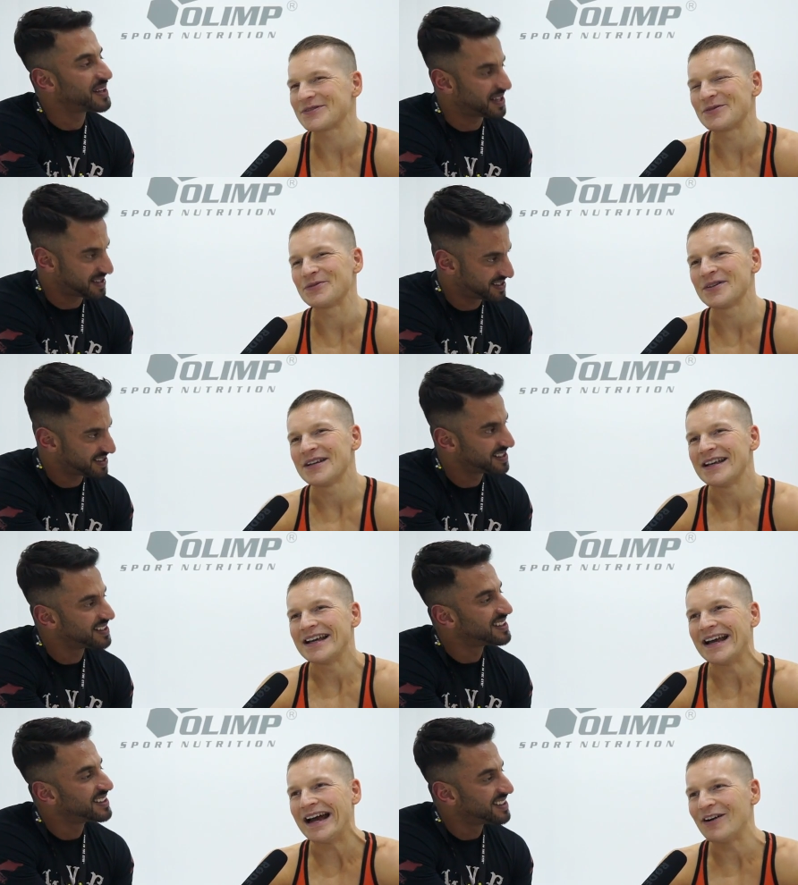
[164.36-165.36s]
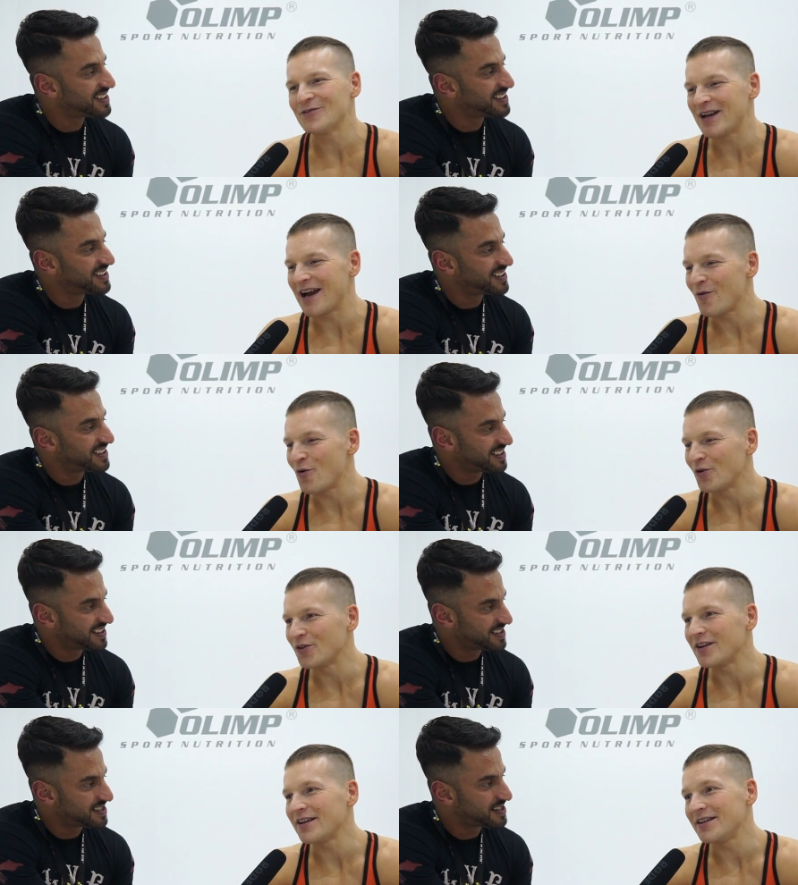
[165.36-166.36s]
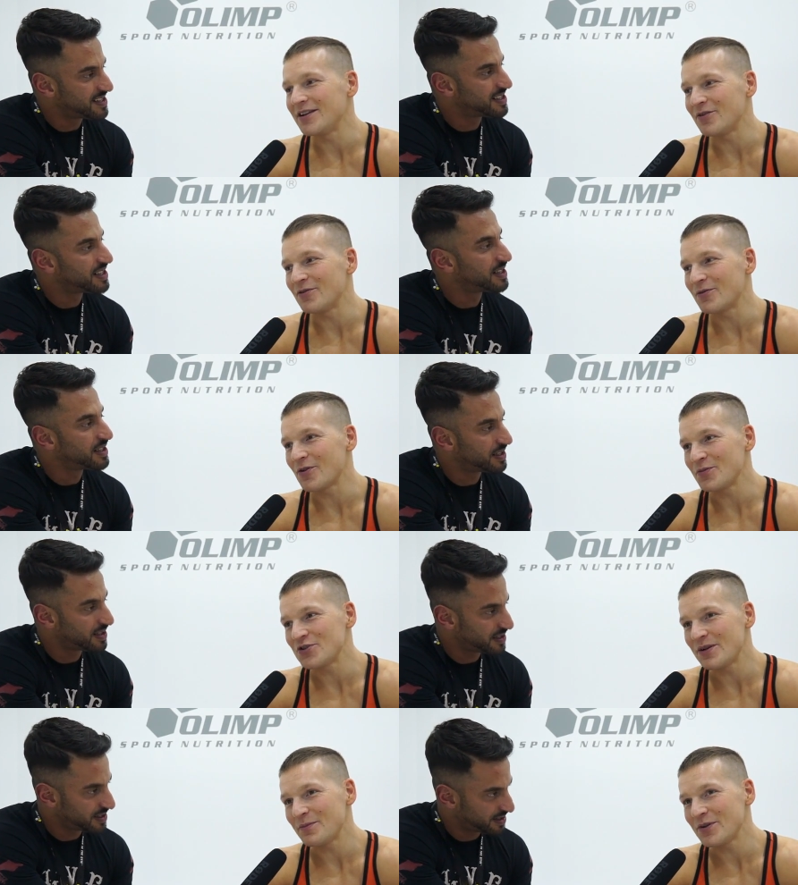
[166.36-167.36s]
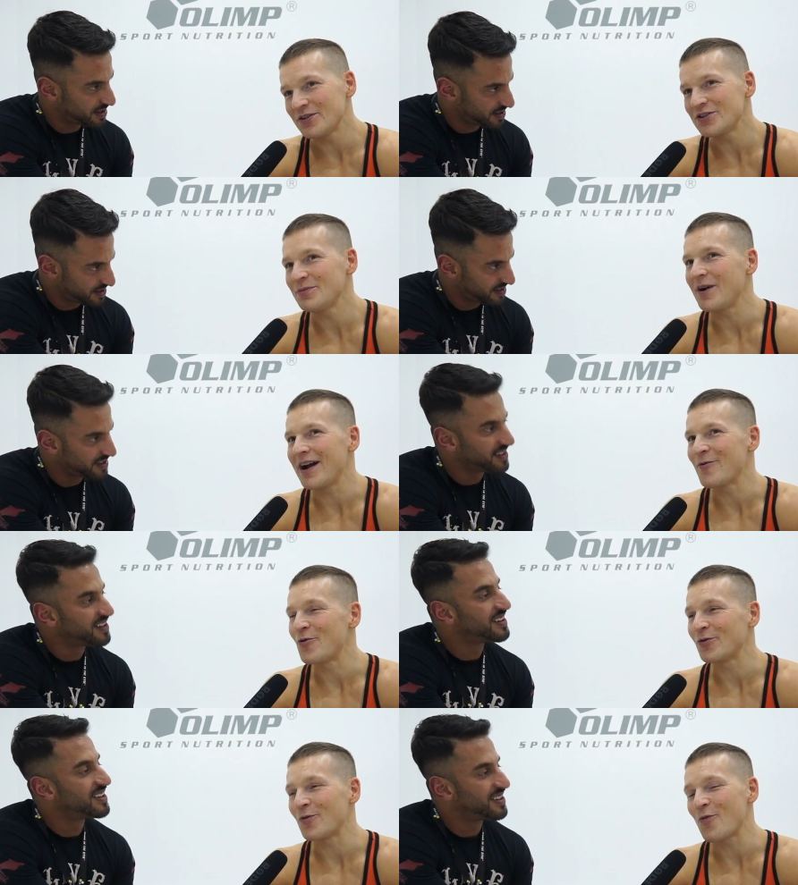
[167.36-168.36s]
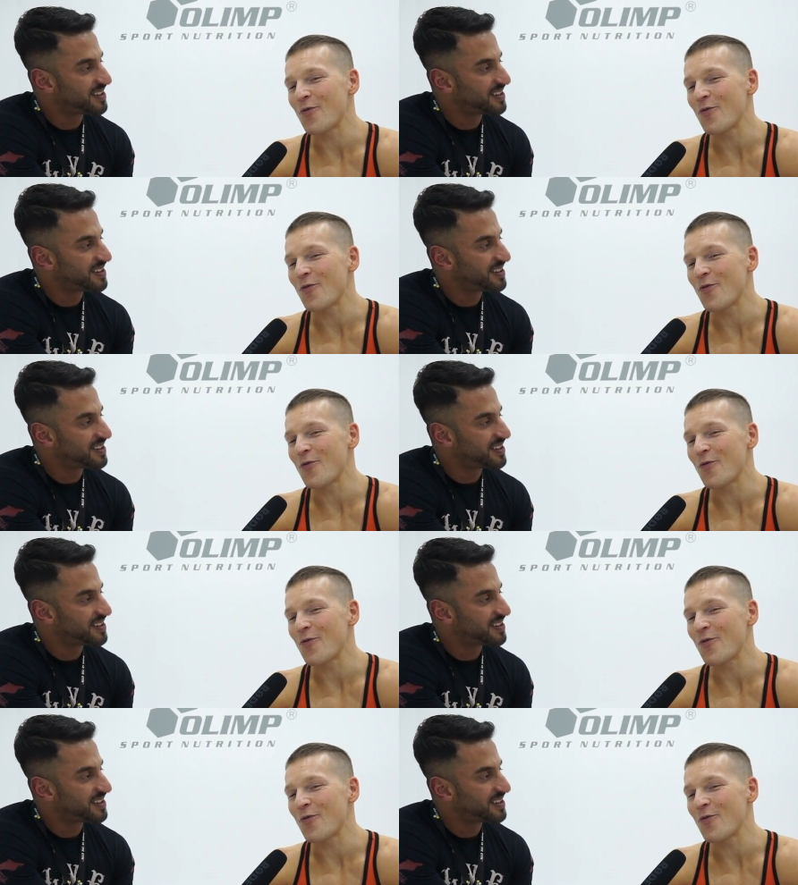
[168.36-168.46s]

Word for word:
Speaker 1: So after I won the Europe Championship, I won